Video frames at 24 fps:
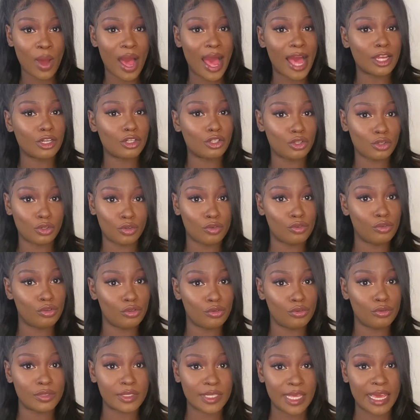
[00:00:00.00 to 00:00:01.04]
I do
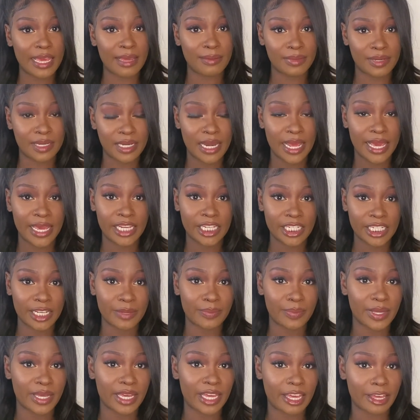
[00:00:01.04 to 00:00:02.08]
do same day
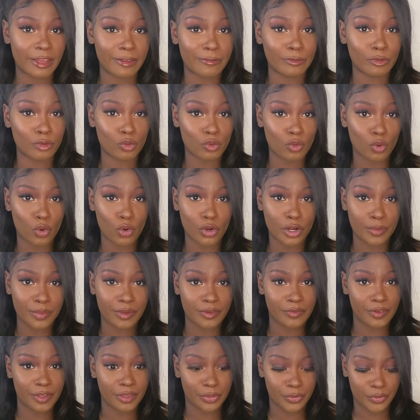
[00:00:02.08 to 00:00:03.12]
shipping if you order
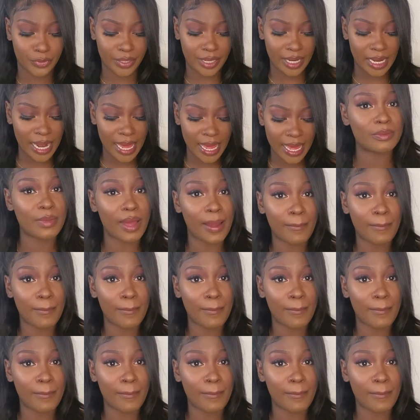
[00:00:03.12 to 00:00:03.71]
before 3 o'clock.